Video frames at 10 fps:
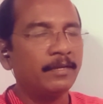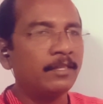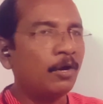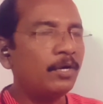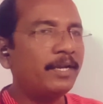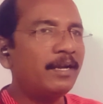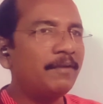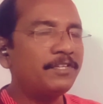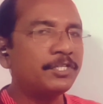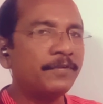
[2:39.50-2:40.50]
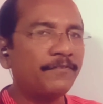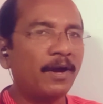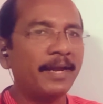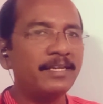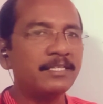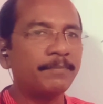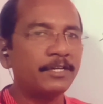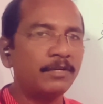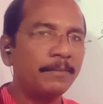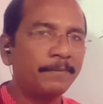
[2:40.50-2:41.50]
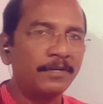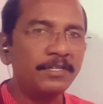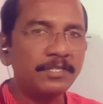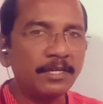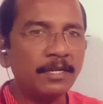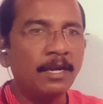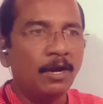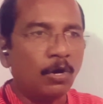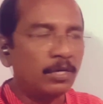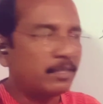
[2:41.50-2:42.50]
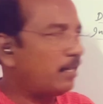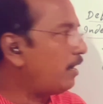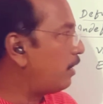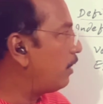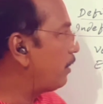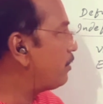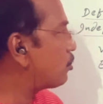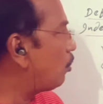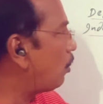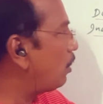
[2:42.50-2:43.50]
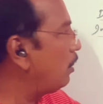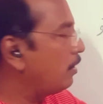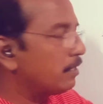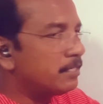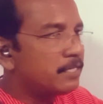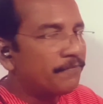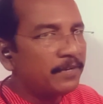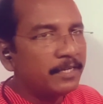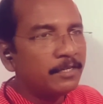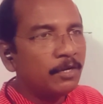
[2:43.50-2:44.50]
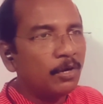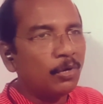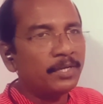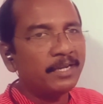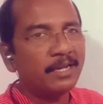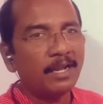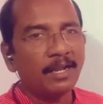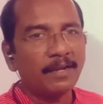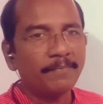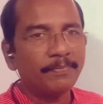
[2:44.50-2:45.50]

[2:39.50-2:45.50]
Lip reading: The article which defines a particular person or thing is called definite article.